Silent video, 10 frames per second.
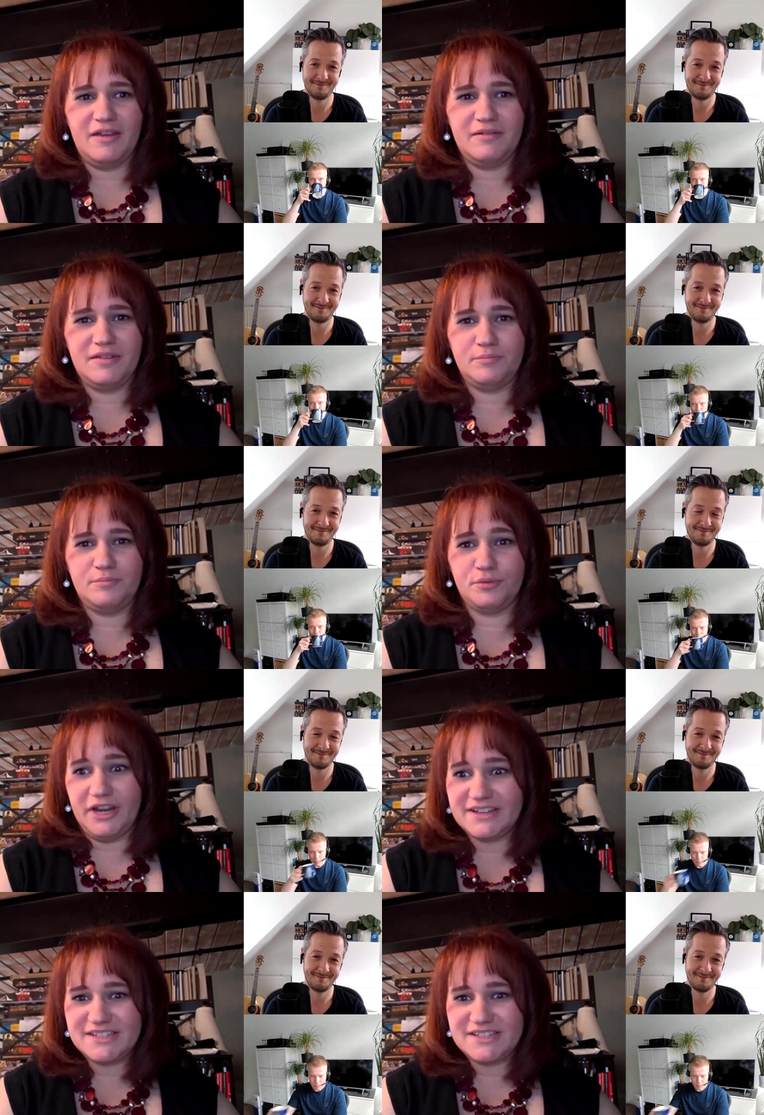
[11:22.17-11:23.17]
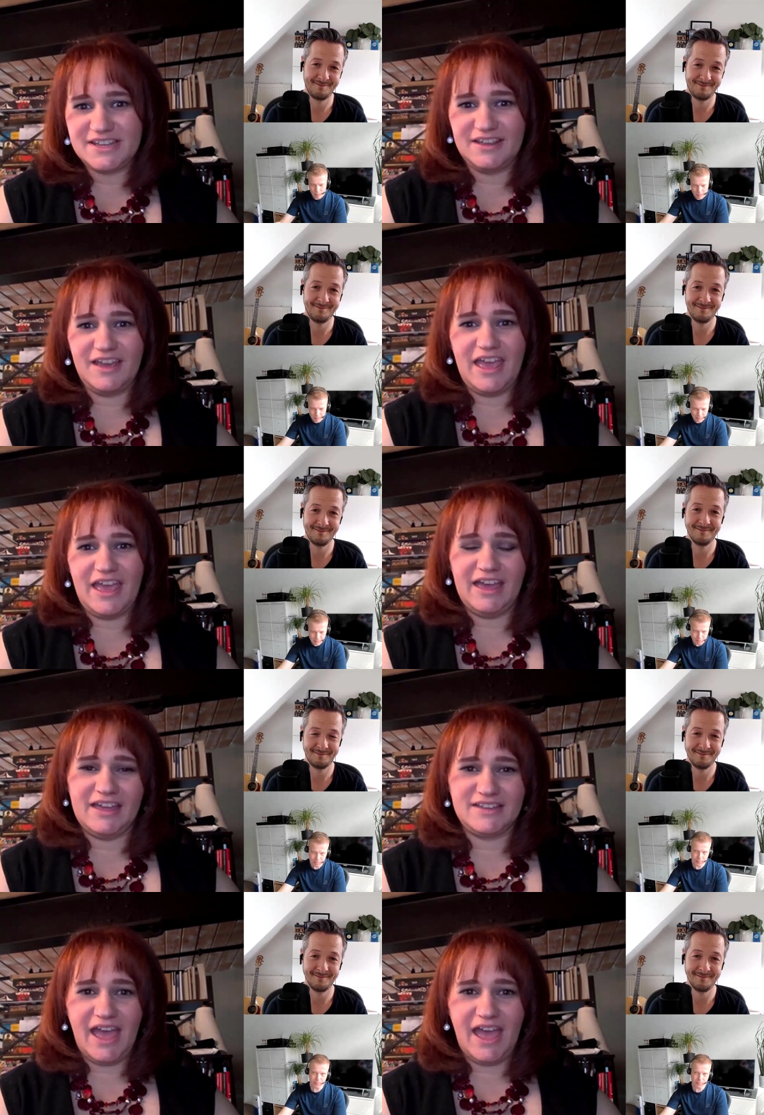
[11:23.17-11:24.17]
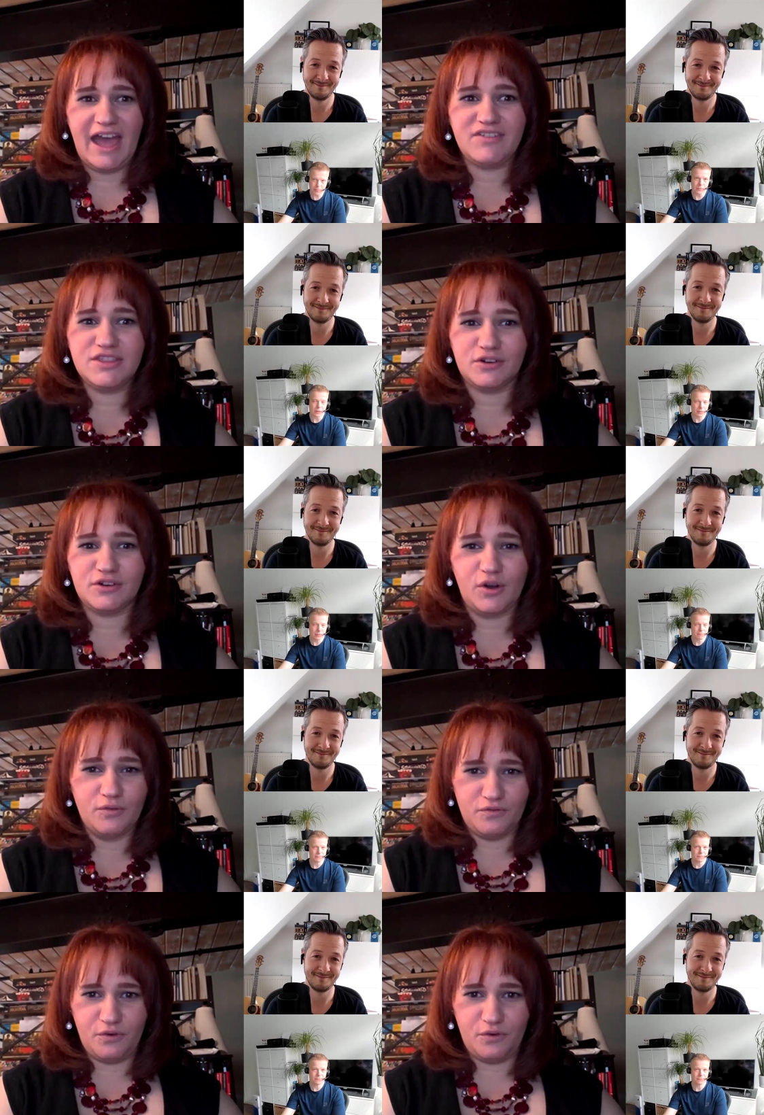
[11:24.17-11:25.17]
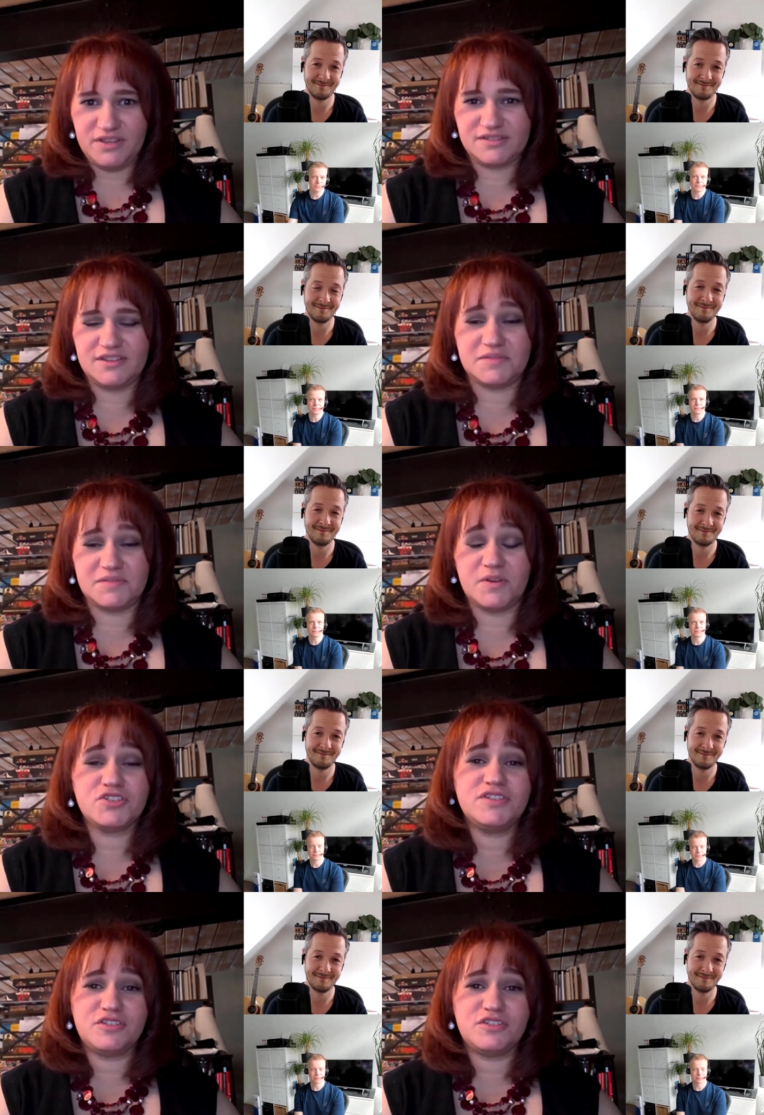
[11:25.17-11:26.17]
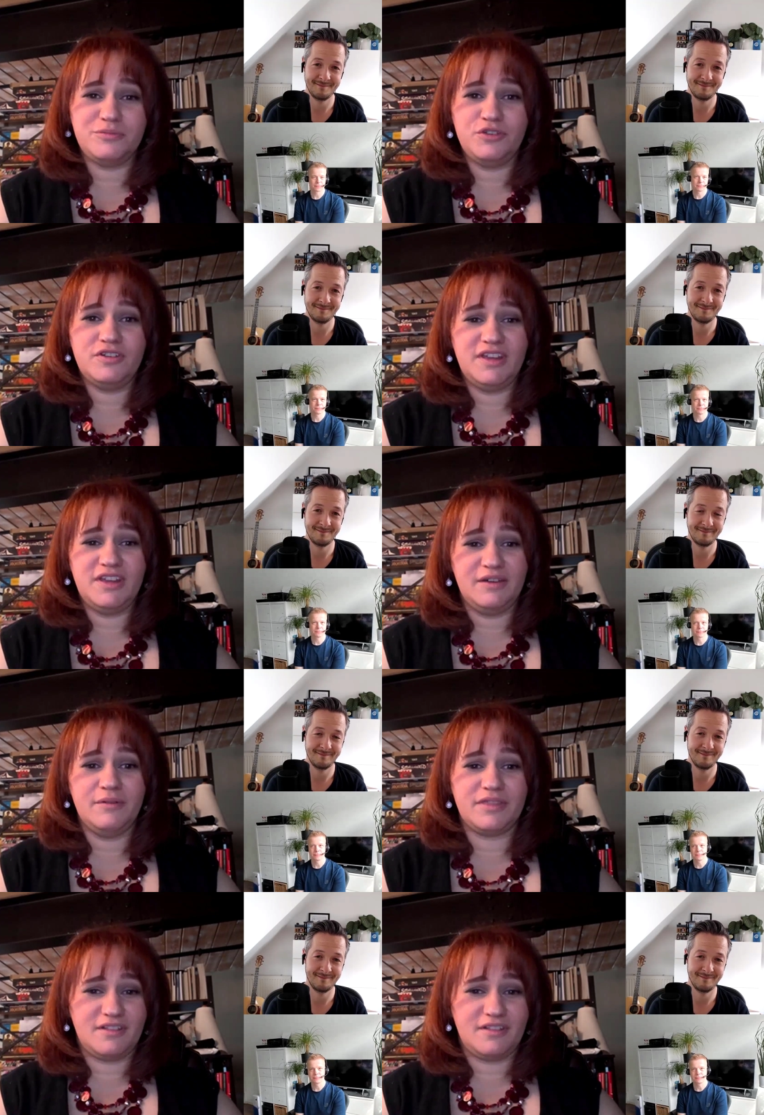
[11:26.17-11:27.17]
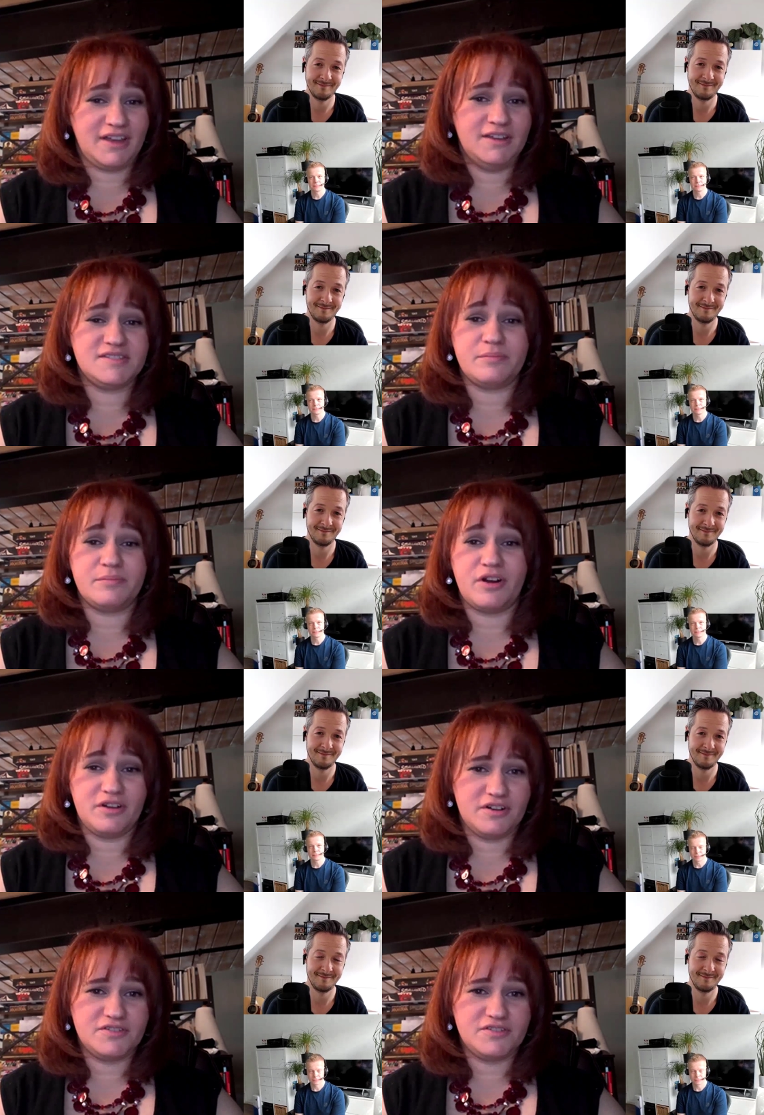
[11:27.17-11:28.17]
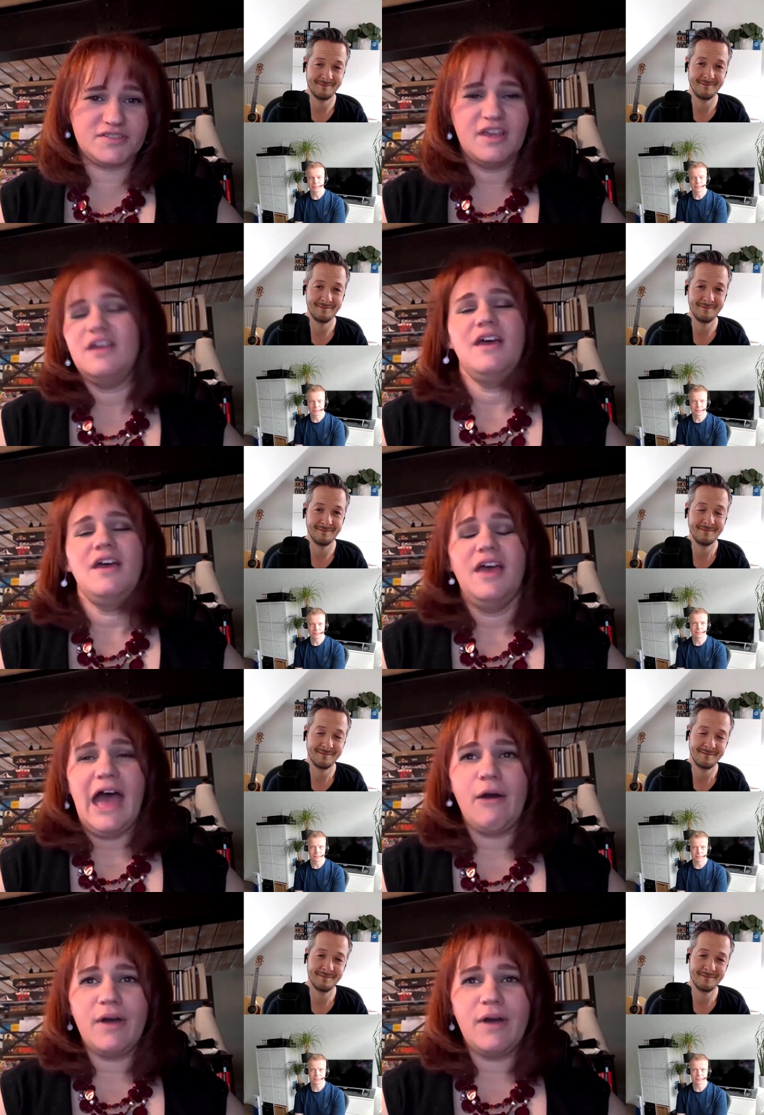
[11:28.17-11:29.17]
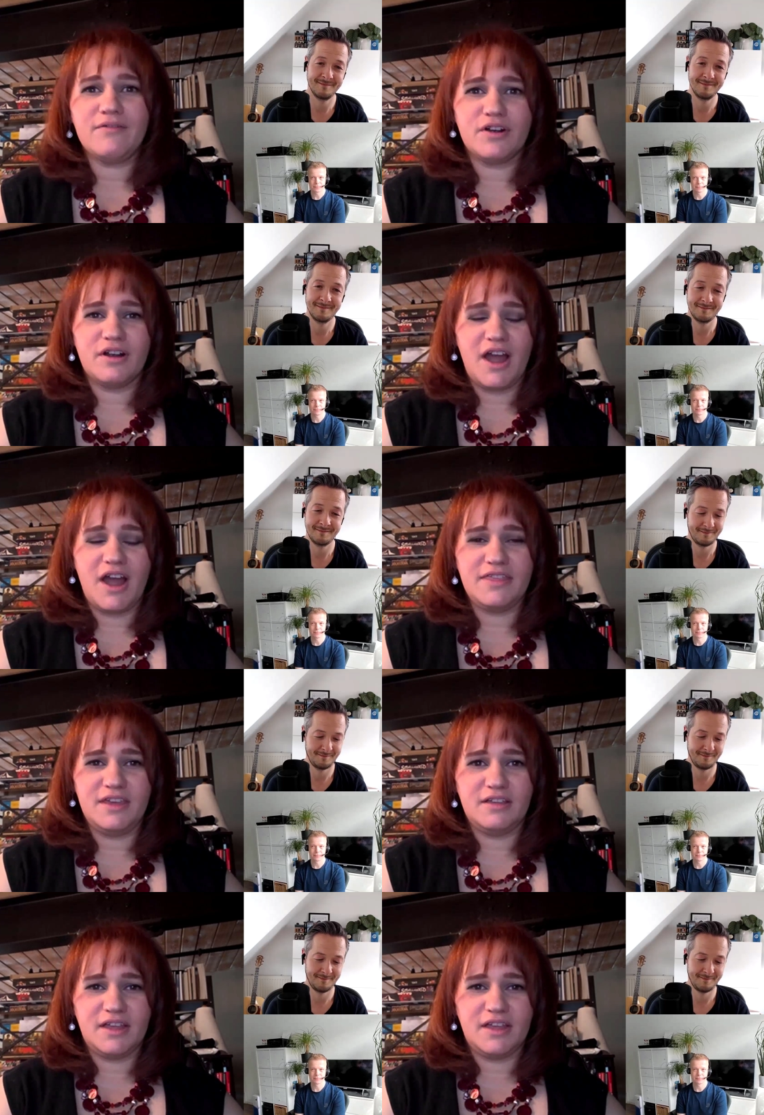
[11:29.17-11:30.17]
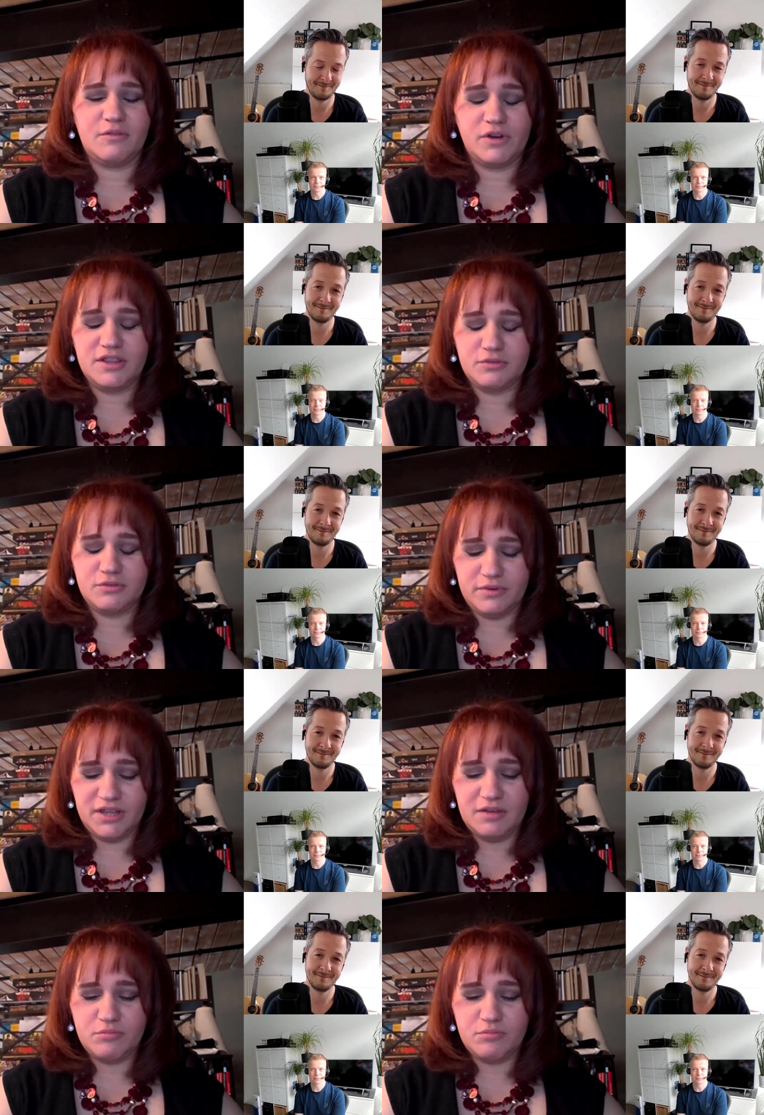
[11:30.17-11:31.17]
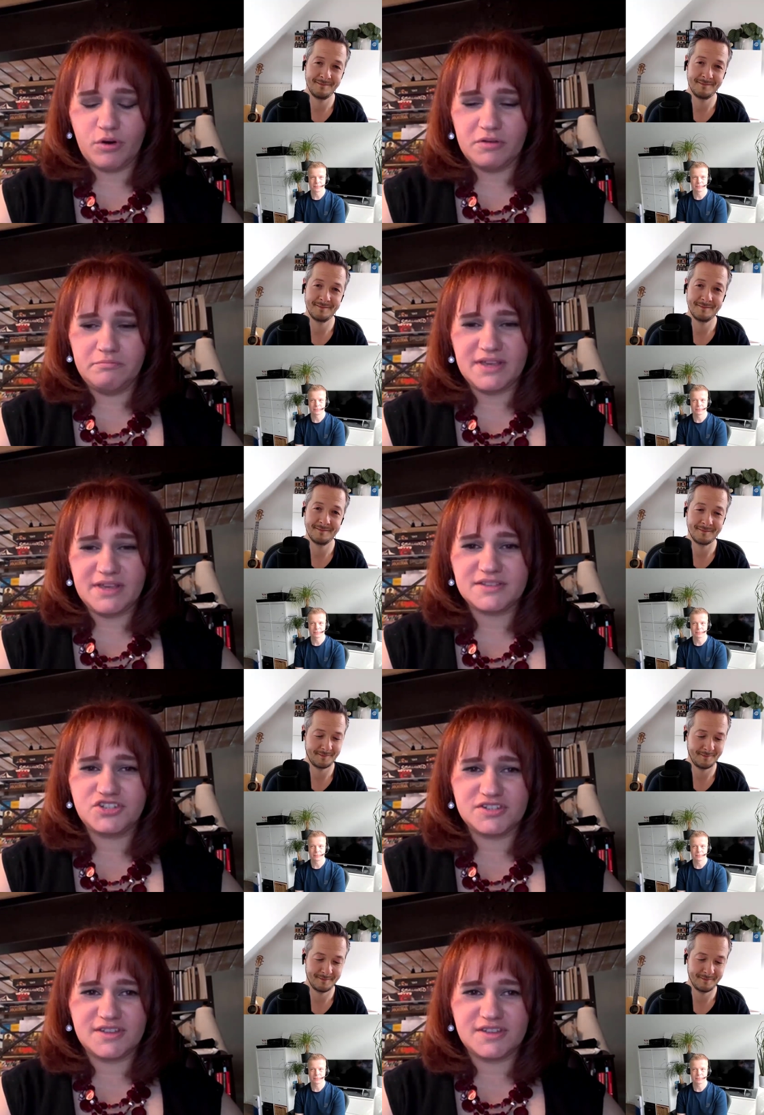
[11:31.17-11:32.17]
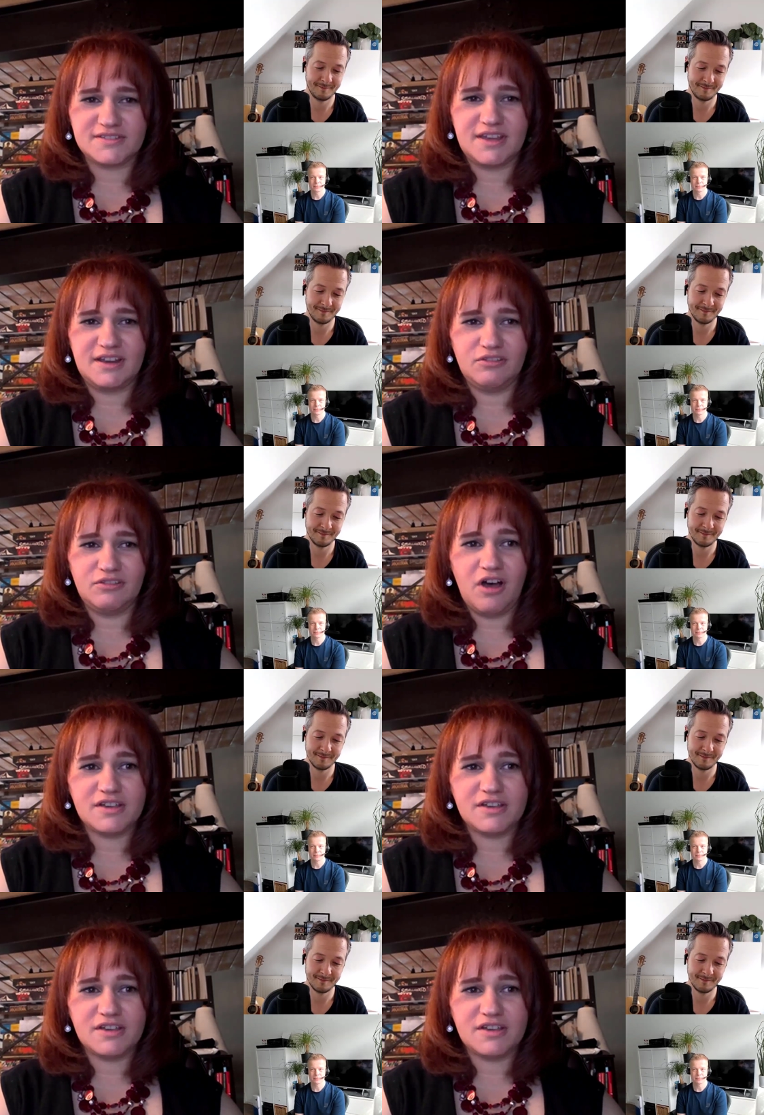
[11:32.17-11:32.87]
Speaker 1: at branding and having their own voice, especially in the community and with clients and partners. However, I think like one of the really important messages that's getting